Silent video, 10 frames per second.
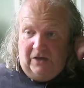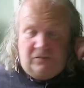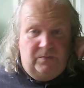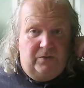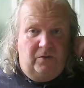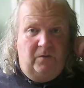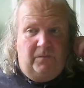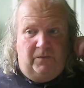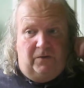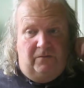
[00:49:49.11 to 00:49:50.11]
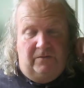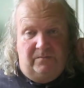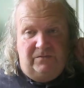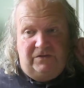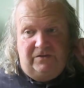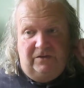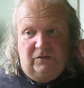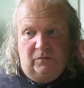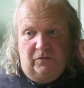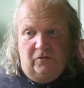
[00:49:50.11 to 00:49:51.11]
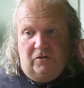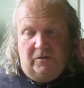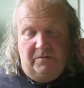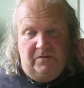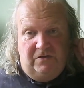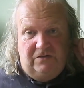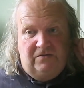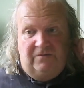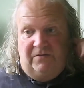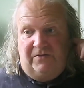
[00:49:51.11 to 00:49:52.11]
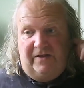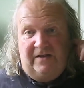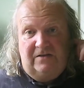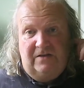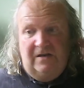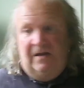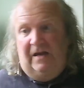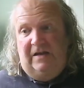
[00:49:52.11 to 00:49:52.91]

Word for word: As with all forums, as with all community-driven things,